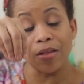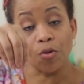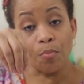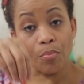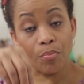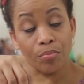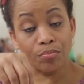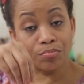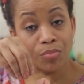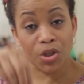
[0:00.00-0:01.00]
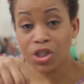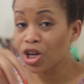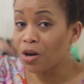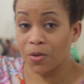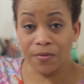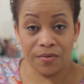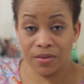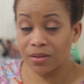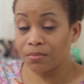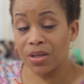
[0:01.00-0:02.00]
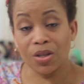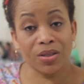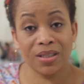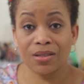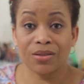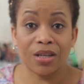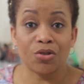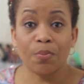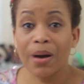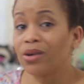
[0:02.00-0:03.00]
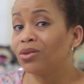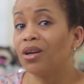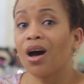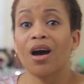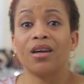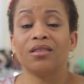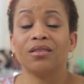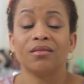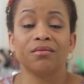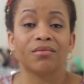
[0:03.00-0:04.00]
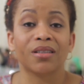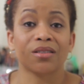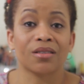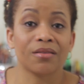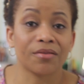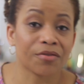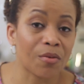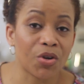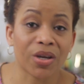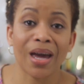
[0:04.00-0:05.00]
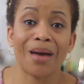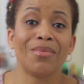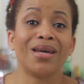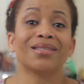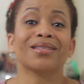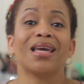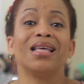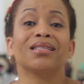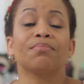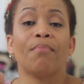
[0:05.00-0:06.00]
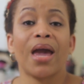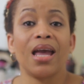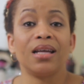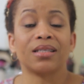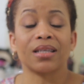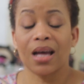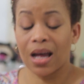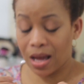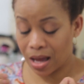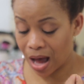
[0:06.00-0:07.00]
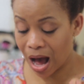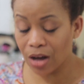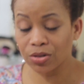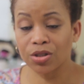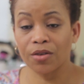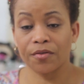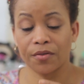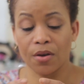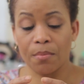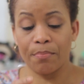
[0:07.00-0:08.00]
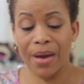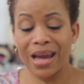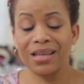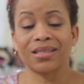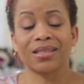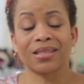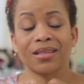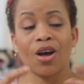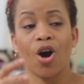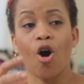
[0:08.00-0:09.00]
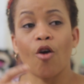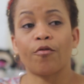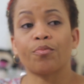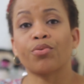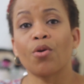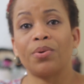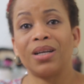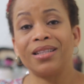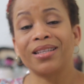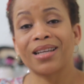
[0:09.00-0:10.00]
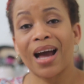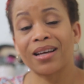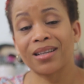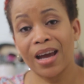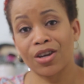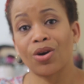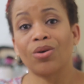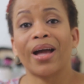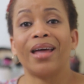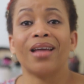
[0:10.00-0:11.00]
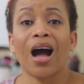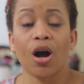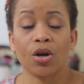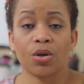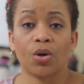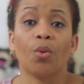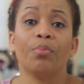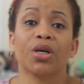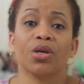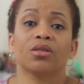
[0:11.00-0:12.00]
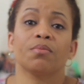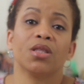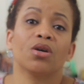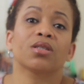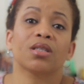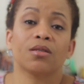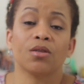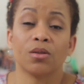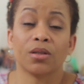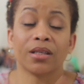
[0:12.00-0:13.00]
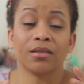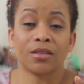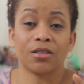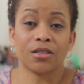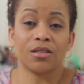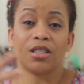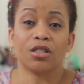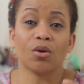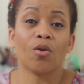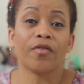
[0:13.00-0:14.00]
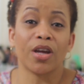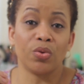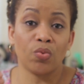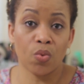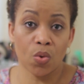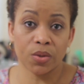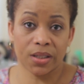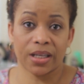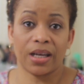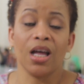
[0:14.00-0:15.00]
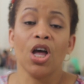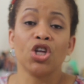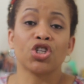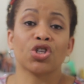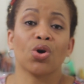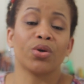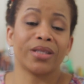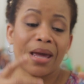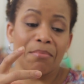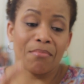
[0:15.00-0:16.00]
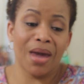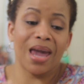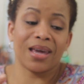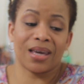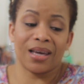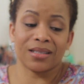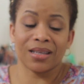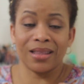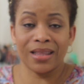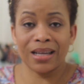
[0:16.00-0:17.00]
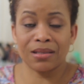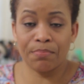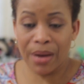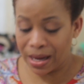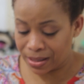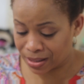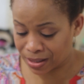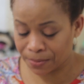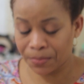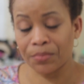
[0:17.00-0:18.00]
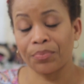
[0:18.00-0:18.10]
the most common minoxidil that you buy online from your chemist is made out of a base of propylene glycol and alcohol, because minoxidil doesn't dissolve in water, so they make it in that base.